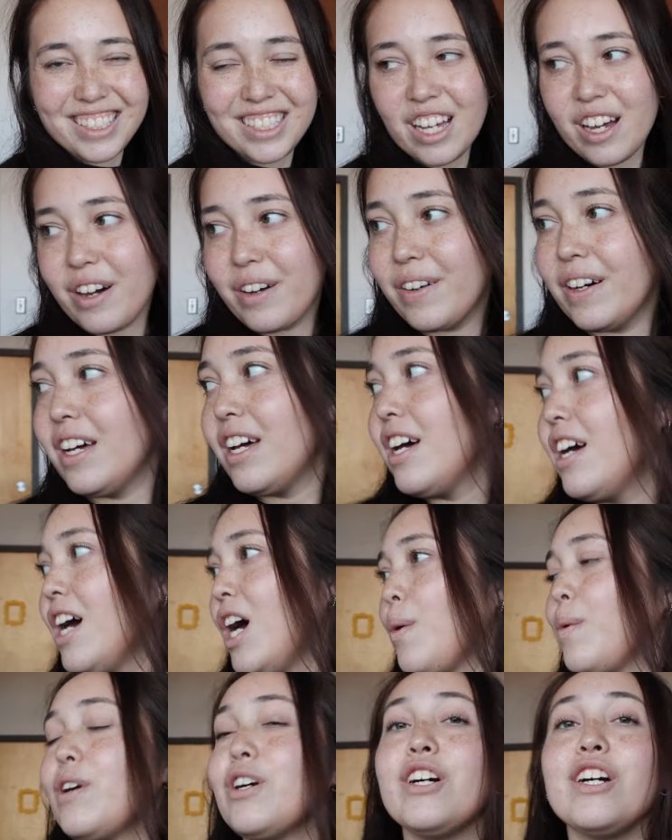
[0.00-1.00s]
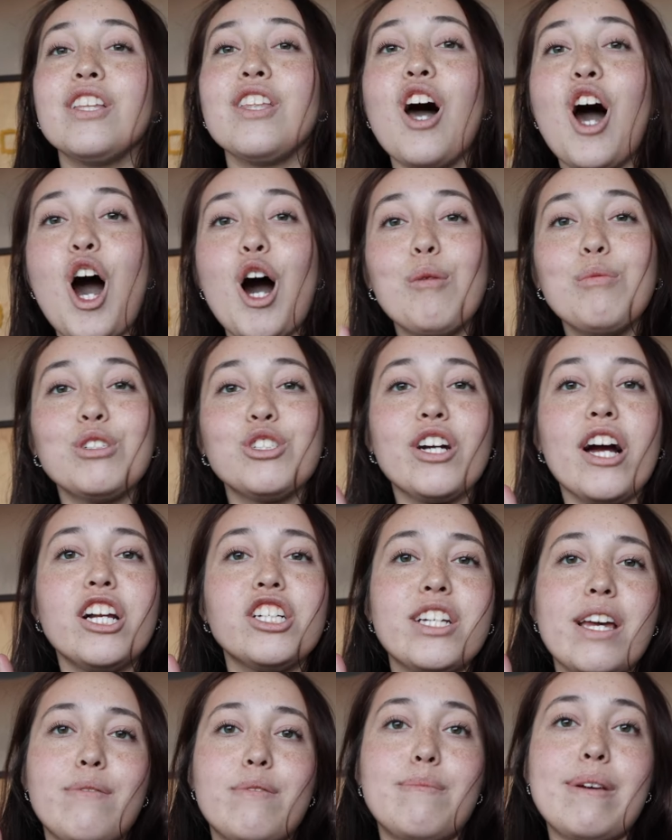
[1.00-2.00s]
So we are in the home
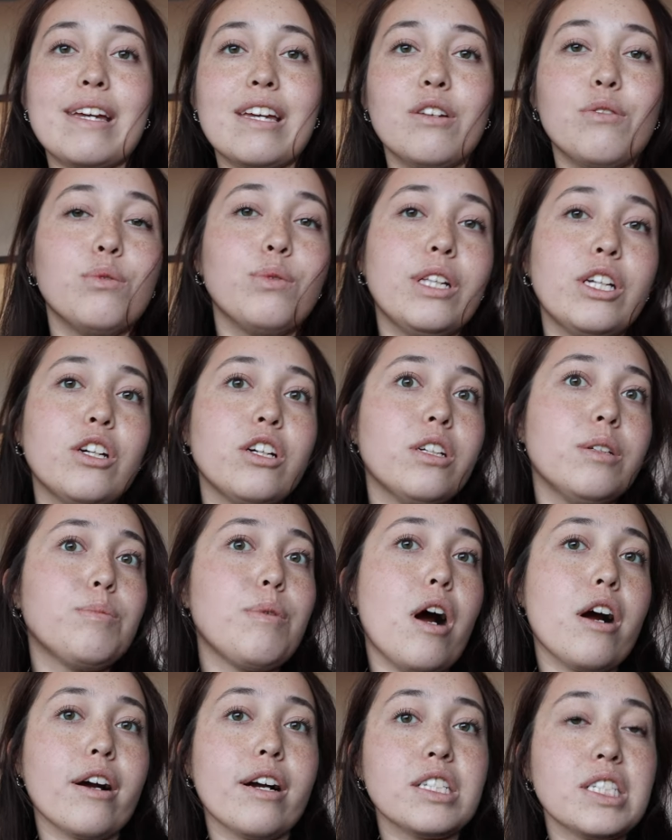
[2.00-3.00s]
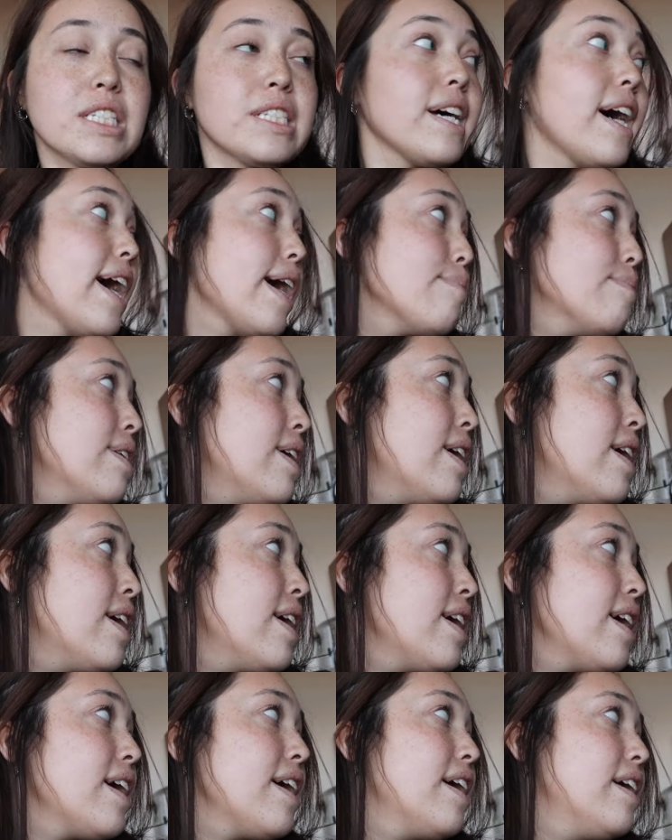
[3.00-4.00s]
stretch and we're making really good progress on time.
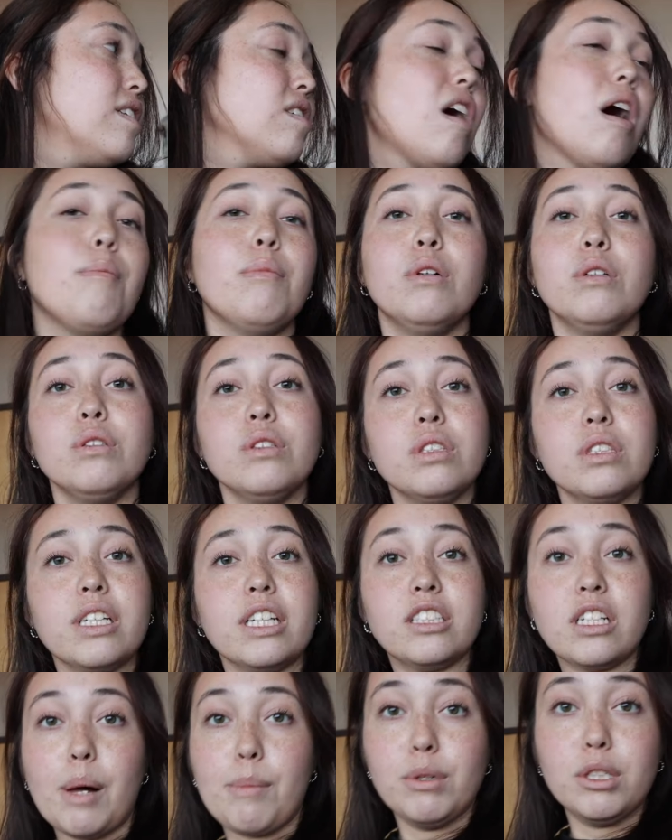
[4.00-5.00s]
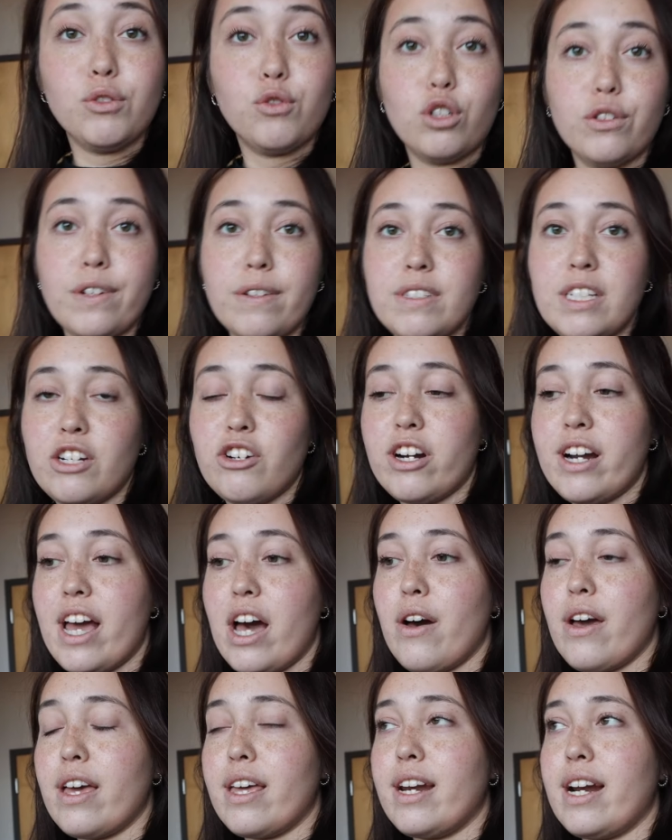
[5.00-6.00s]
It's almost it's almost 4:15 right
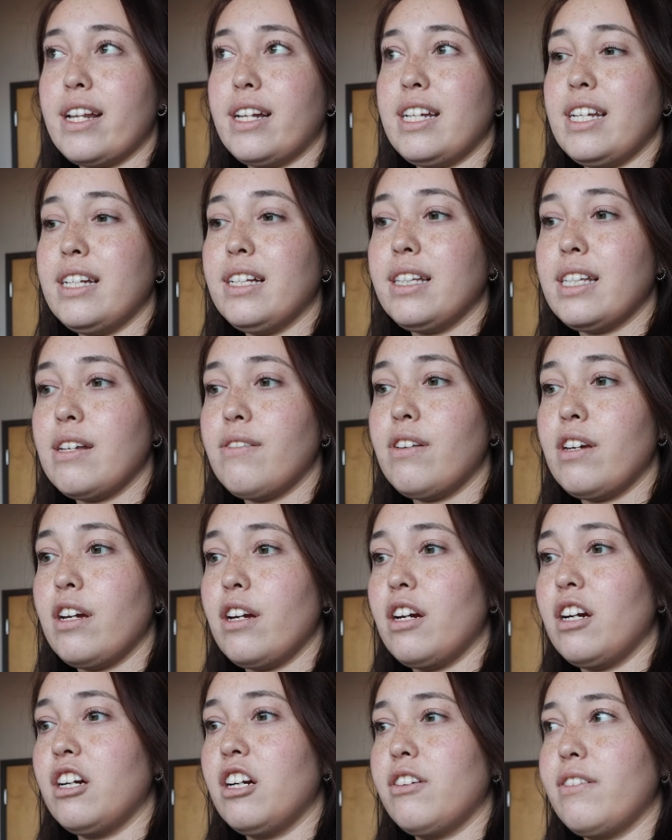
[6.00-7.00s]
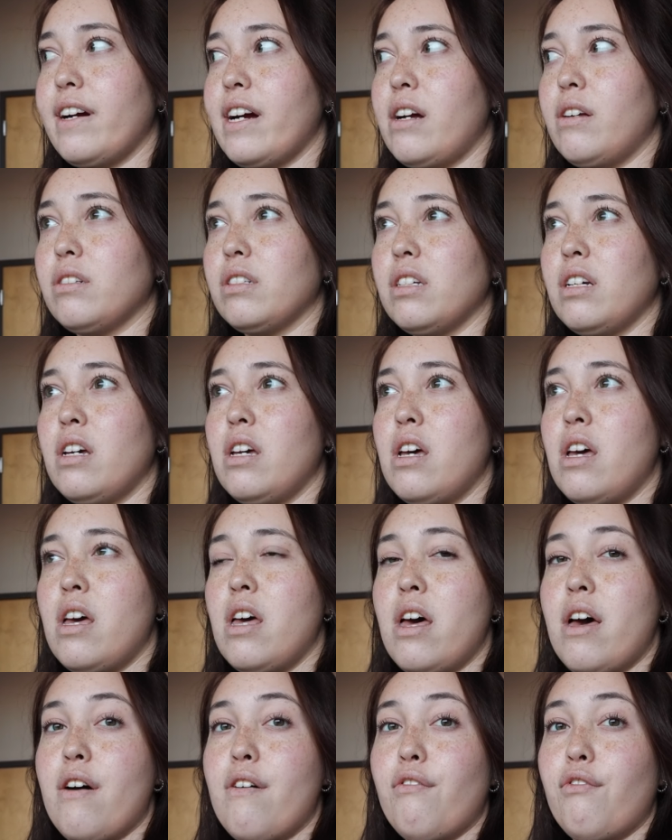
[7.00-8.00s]
now, and I need to leave here around
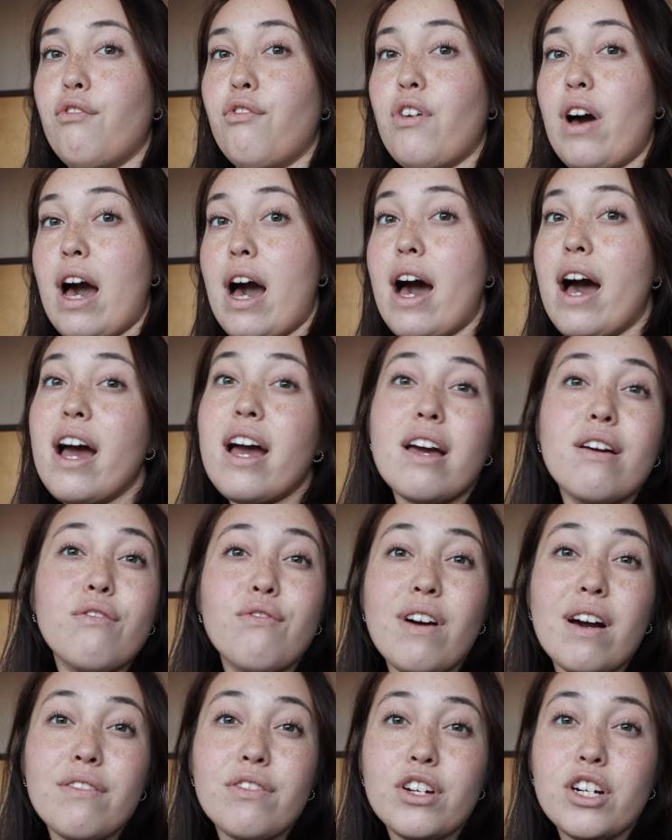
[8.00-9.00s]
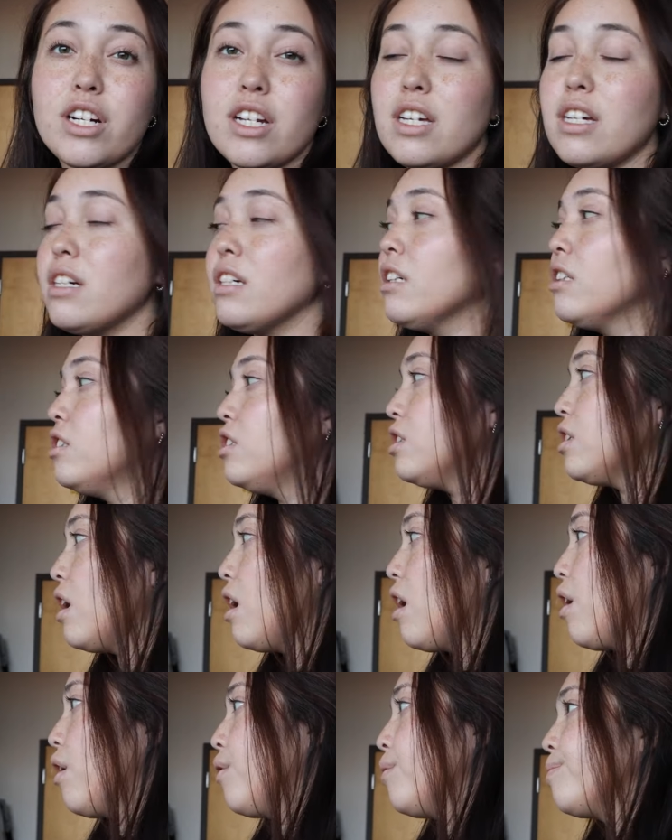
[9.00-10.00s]
5 5:30.
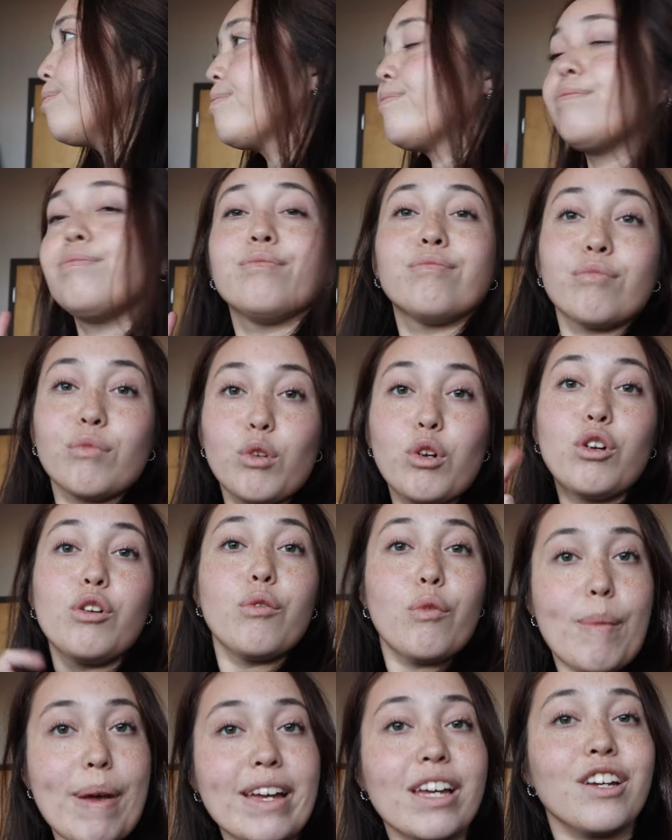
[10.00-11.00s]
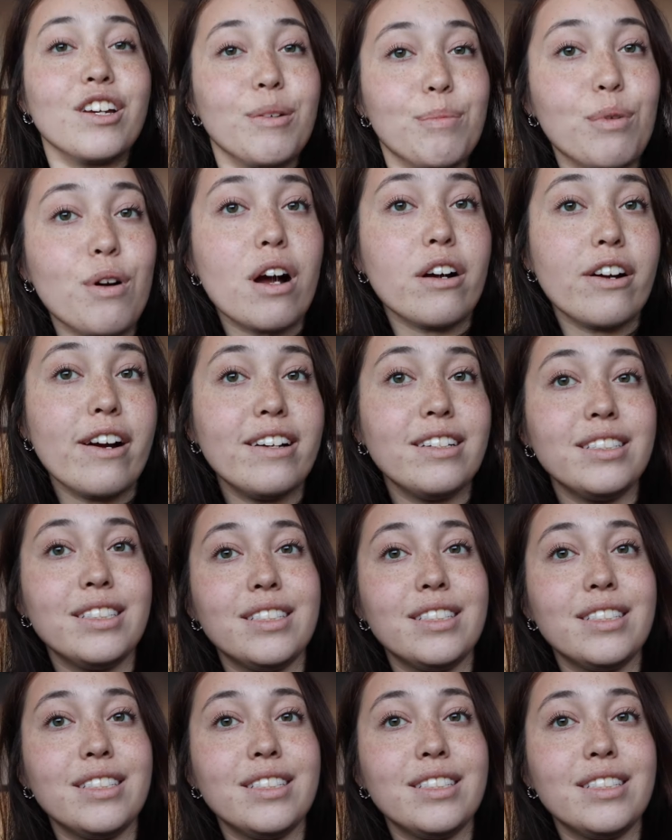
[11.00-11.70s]
So we're making good progress.